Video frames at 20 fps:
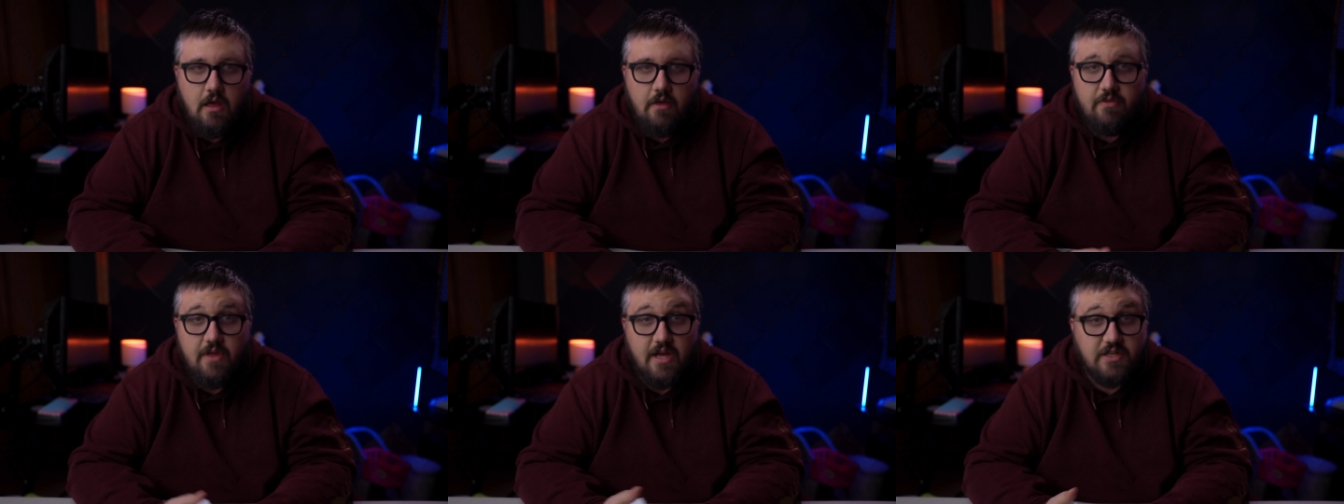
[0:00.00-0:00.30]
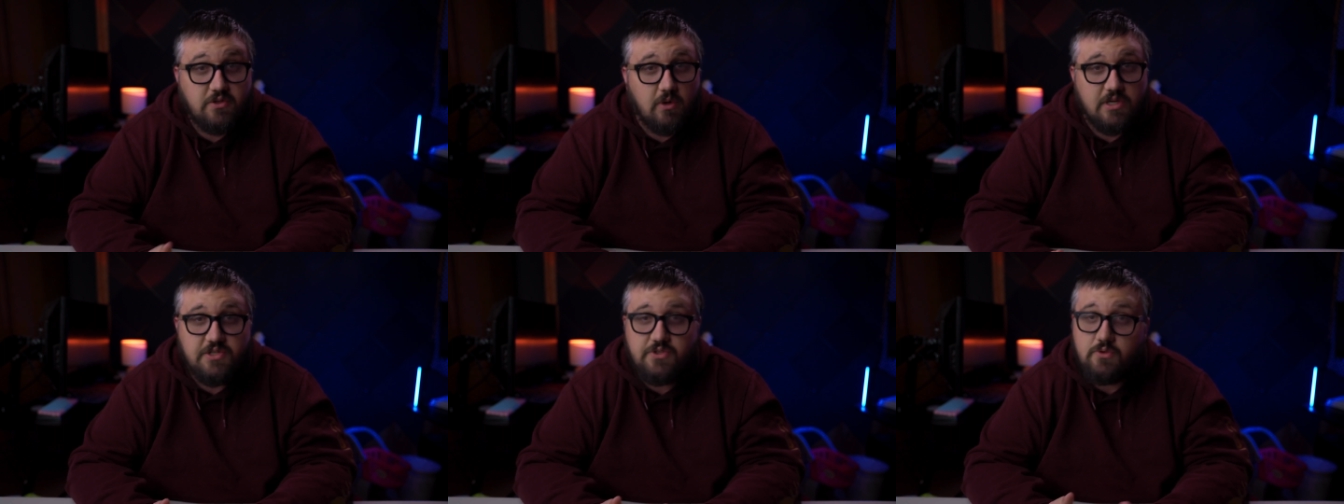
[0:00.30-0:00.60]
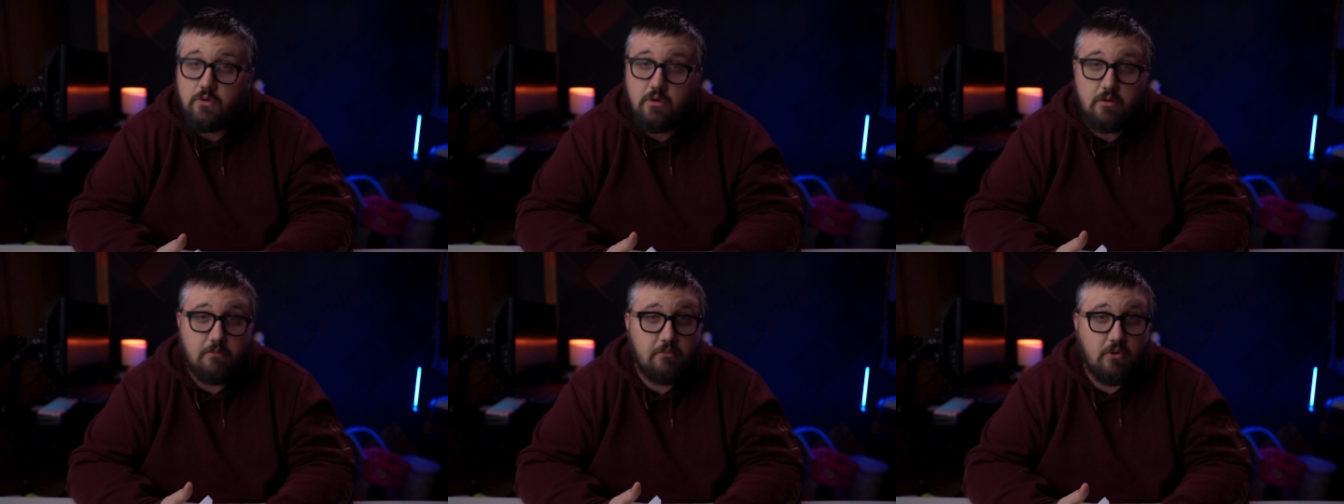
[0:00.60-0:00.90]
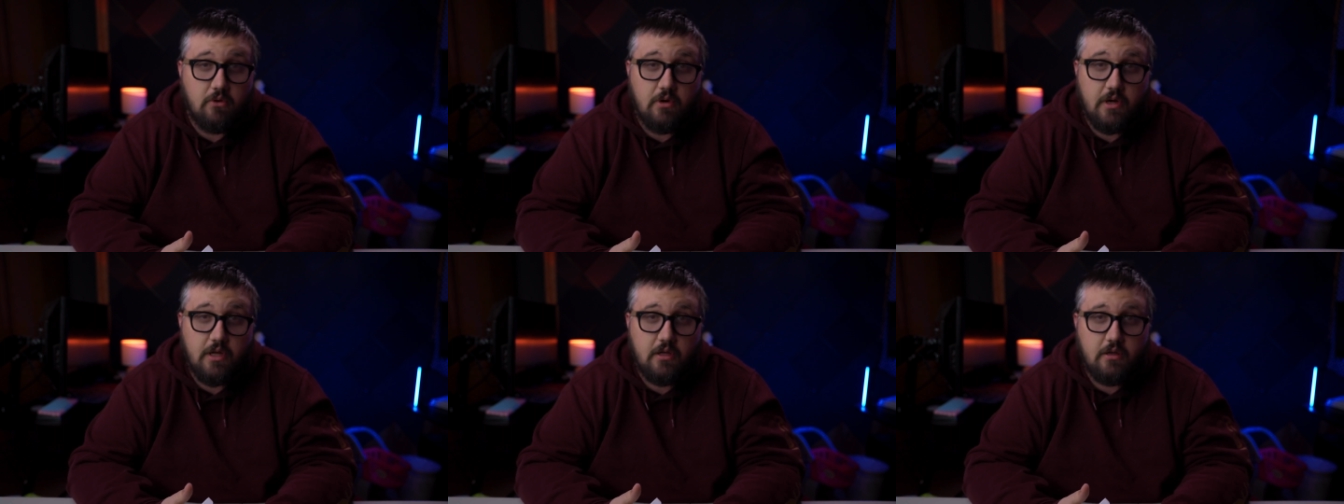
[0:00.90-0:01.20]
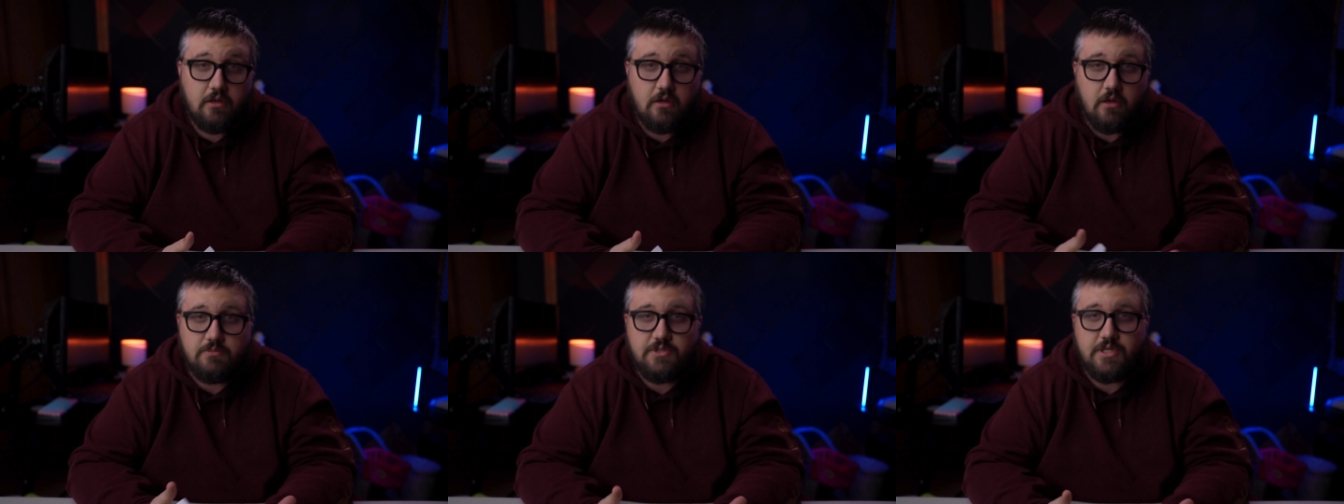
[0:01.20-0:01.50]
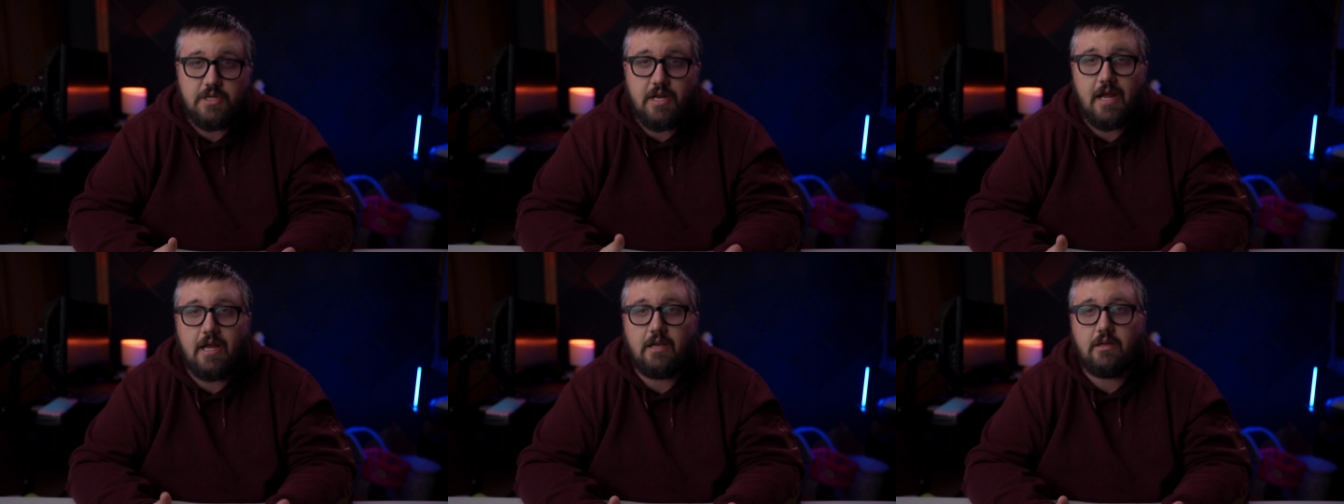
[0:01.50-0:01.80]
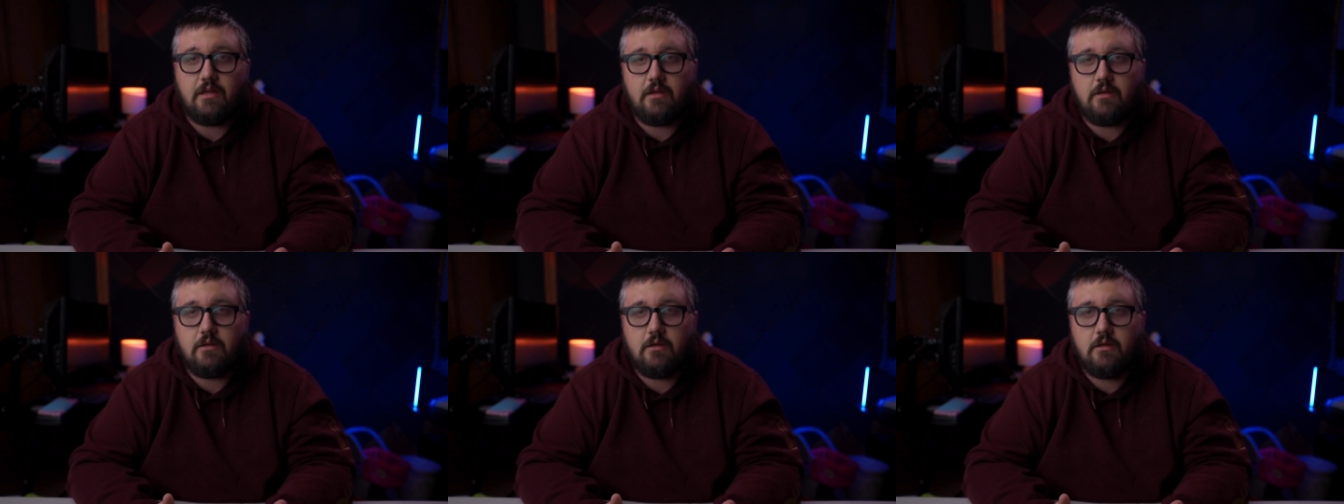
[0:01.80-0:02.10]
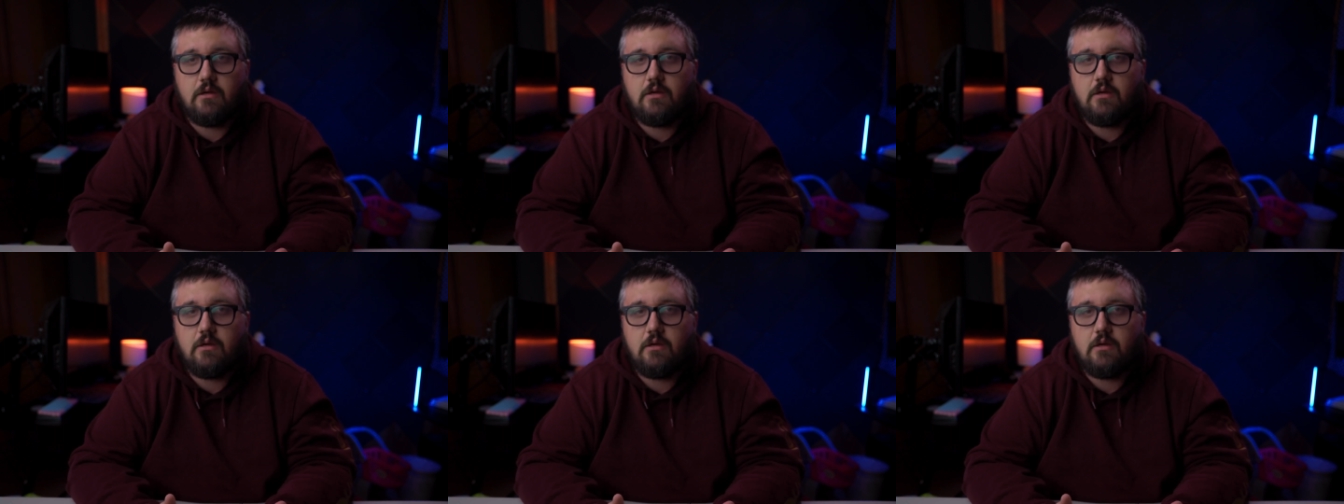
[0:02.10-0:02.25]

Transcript: That's why storyboarding comes in handy.